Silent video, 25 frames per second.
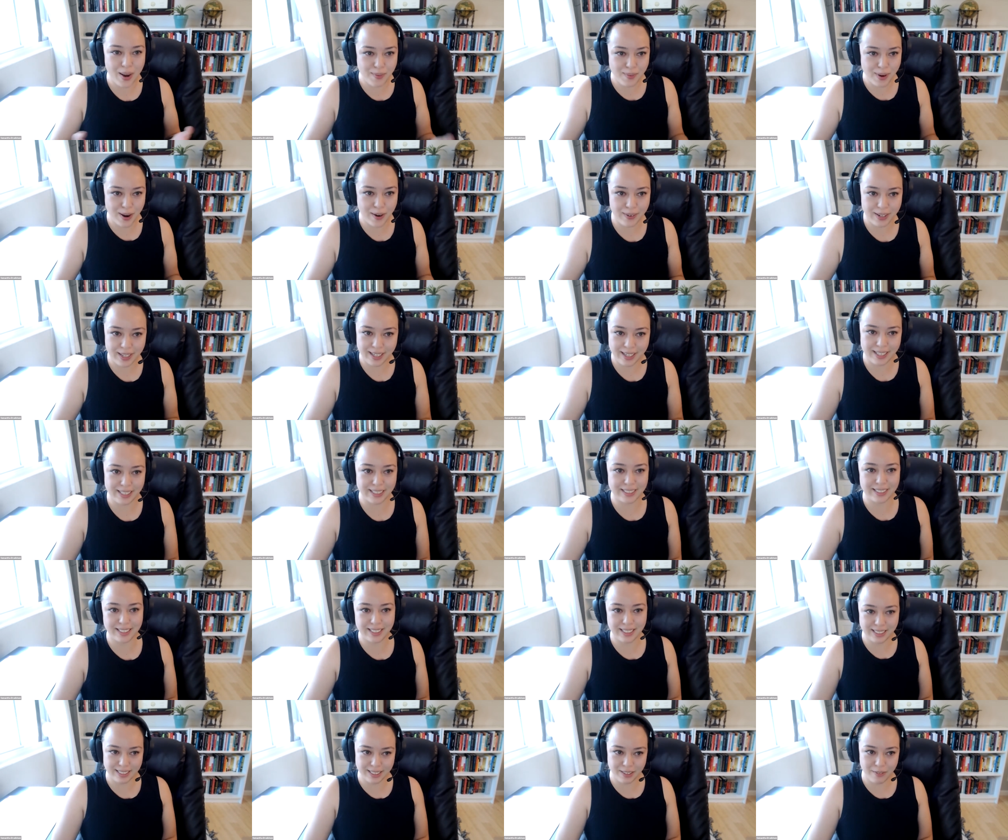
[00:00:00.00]
about it it's
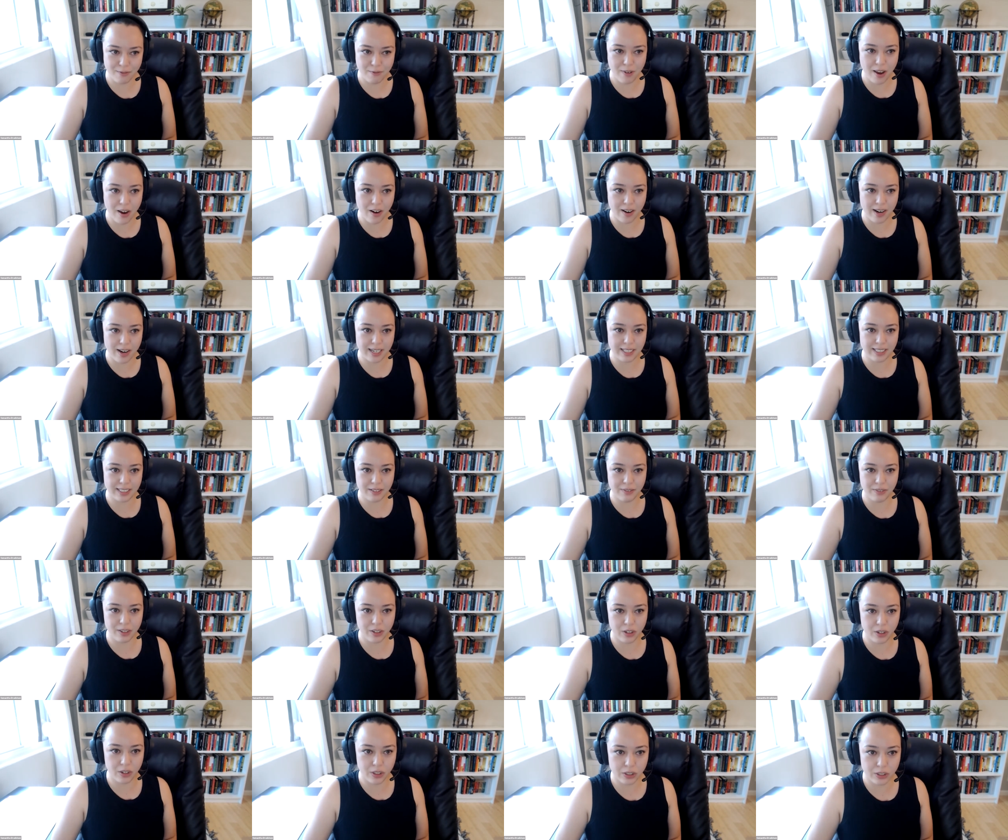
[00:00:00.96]
it's a very
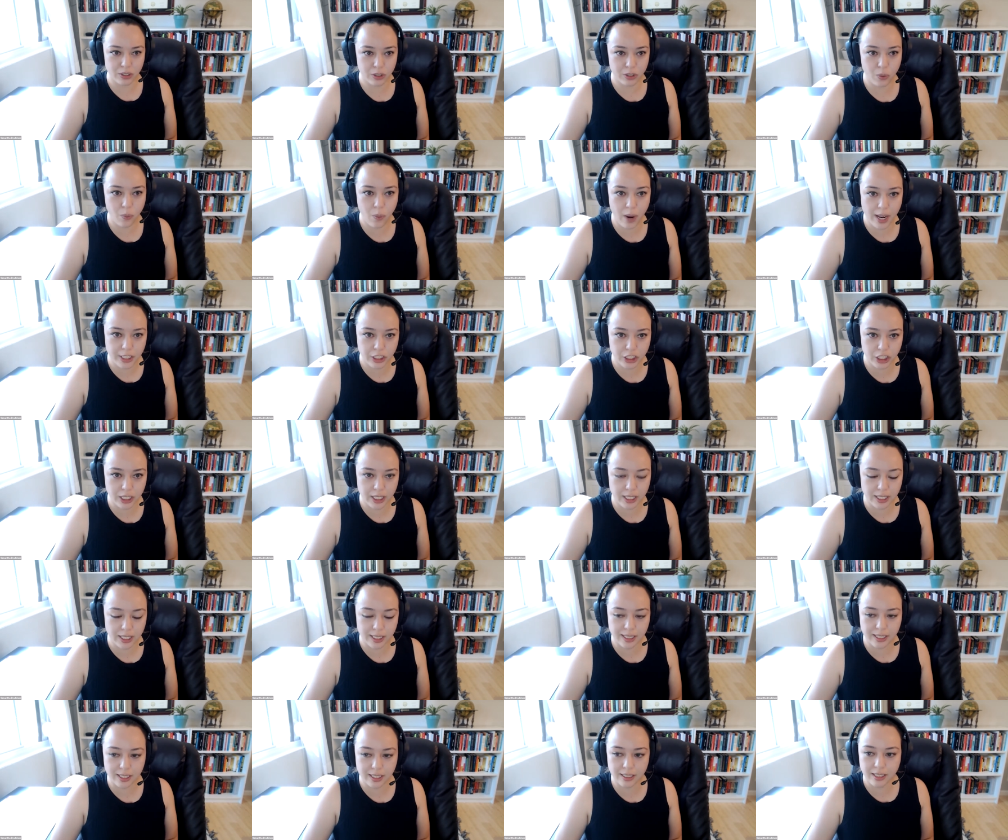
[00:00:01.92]
difficult
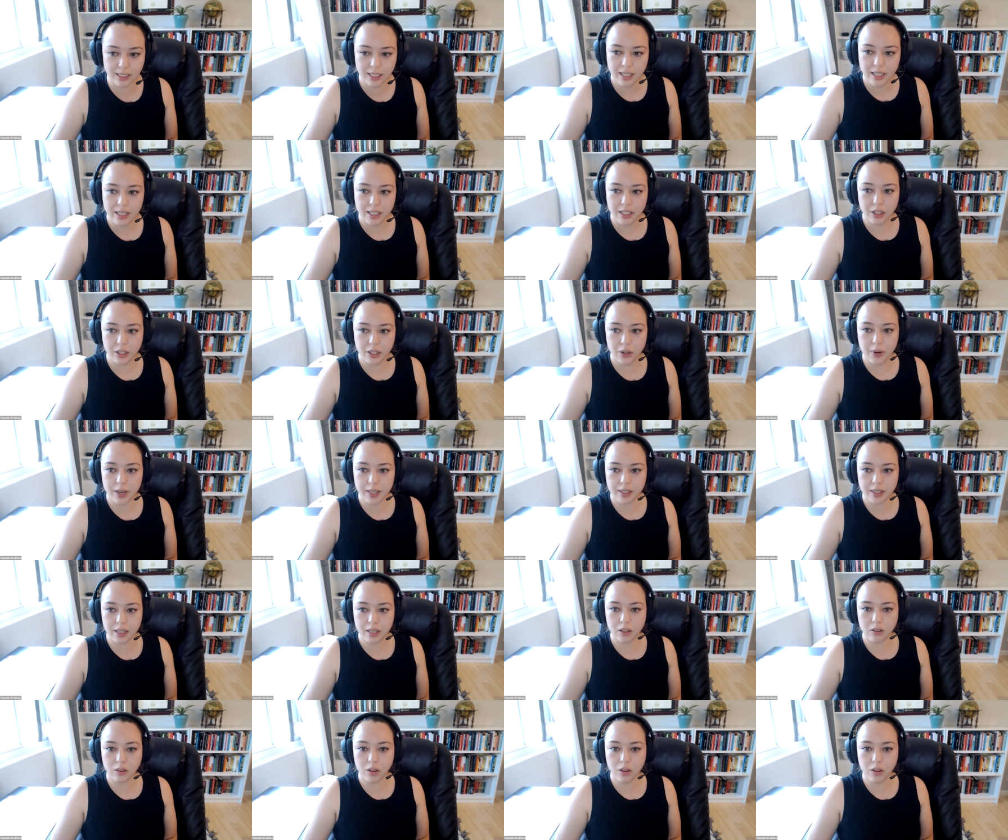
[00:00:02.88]
question and you know i think a